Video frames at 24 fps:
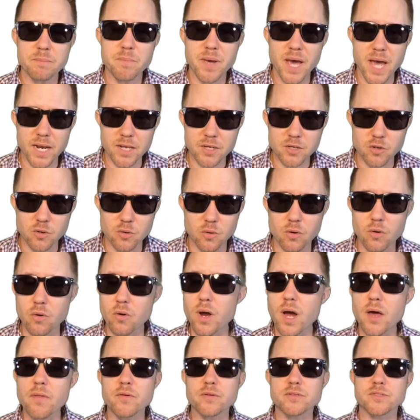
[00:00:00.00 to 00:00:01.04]
medical or
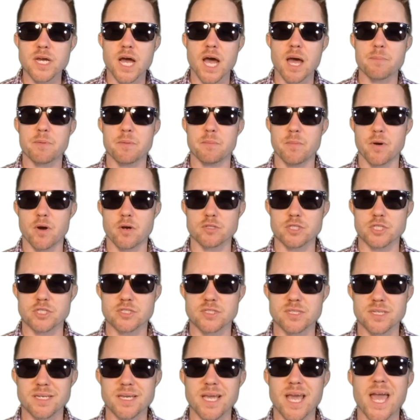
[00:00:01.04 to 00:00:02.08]
other type
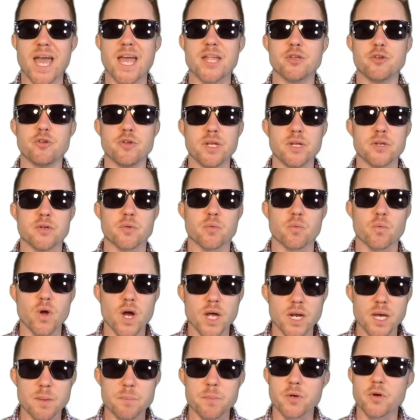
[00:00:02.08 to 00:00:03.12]
emergency and you need to
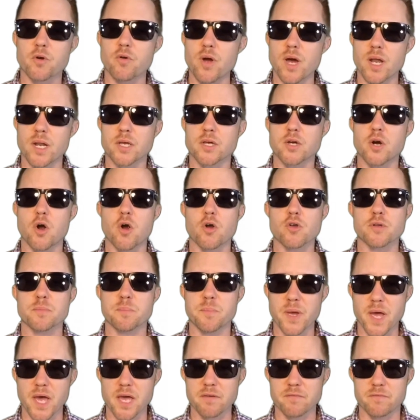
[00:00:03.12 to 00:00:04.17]
run up a credit card to
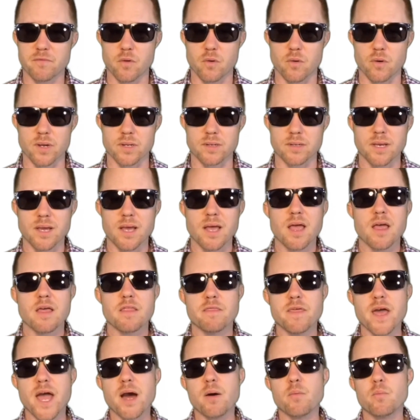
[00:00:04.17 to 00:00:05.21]
pay for it?
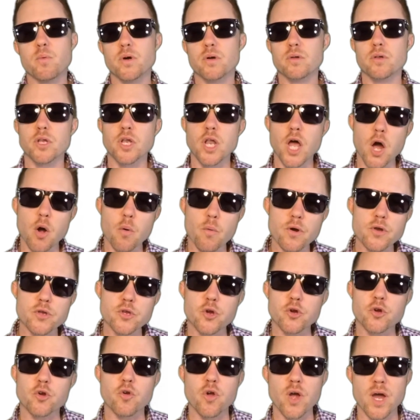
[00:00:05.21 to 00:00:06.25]
That will lower
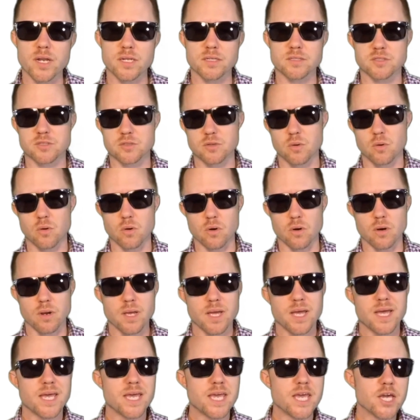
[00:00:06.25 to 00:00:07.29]
your credit score.
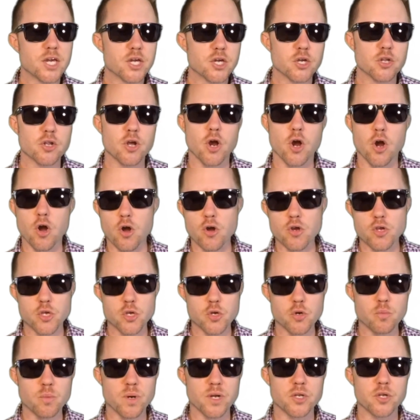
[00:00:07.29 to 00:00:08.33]
It could hurt
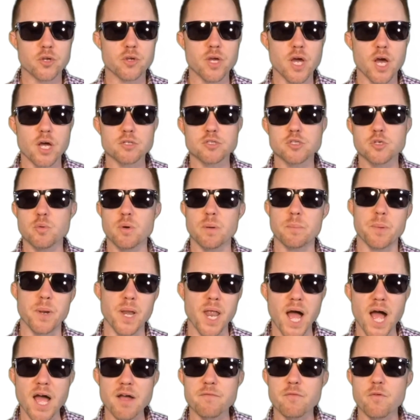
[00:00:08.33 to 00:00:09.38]
you when you go to
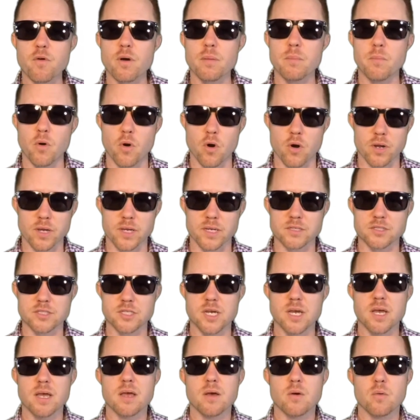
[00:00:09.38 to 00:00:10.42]
apply for a mortgage
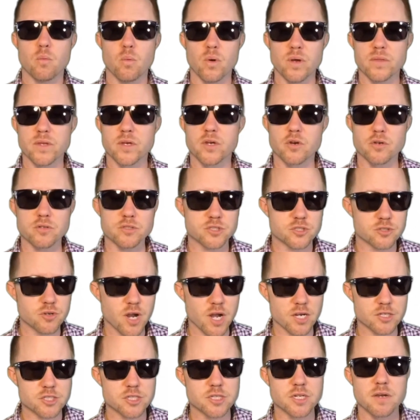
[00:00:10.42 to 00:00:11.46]
when the
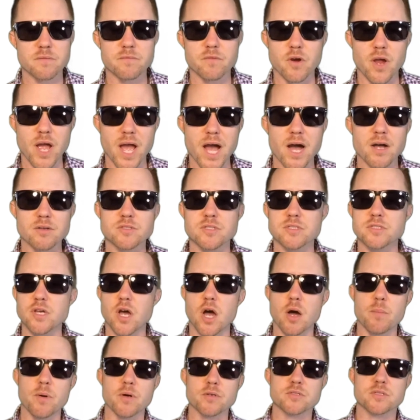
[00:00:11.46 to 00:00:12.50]
construction of your house is
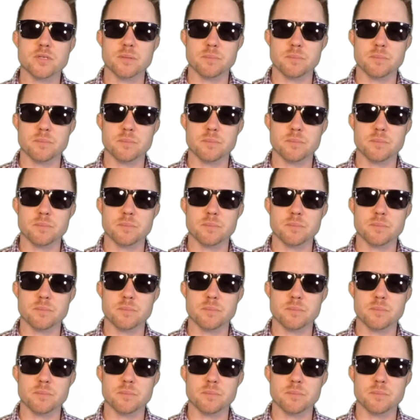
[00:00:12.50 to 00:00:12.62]
almost